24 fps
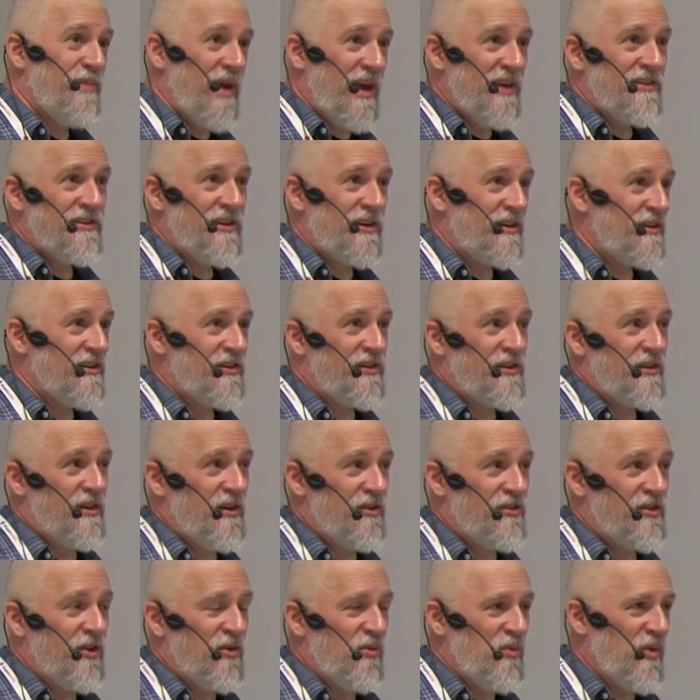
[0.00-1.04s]
basic
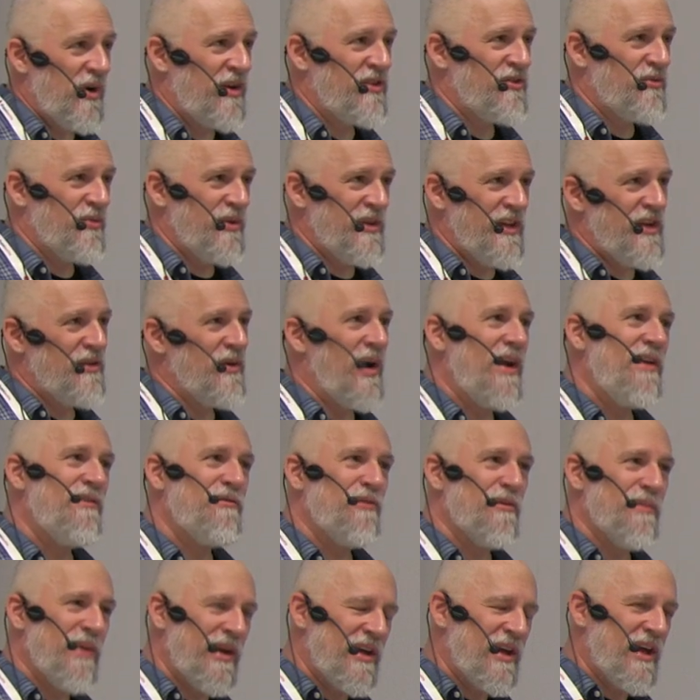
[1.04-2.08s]
disclosure works really great
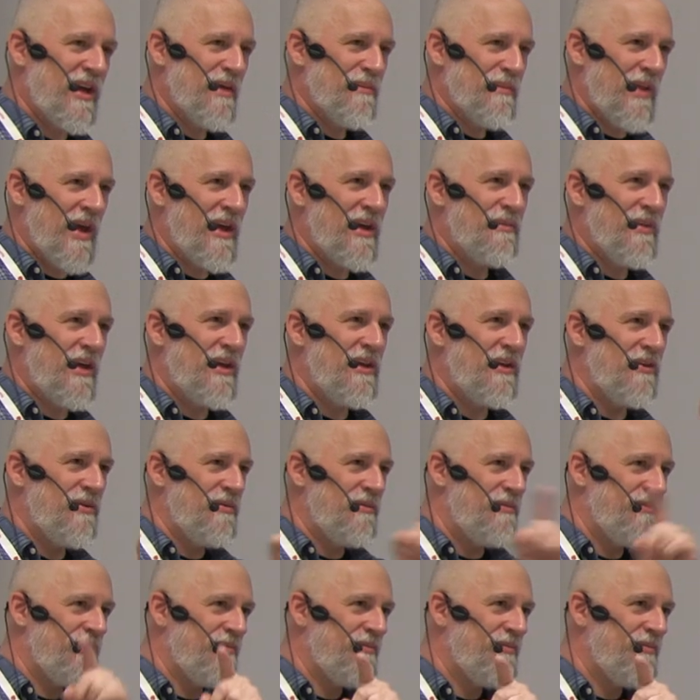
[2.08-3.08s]
for making a mega menu.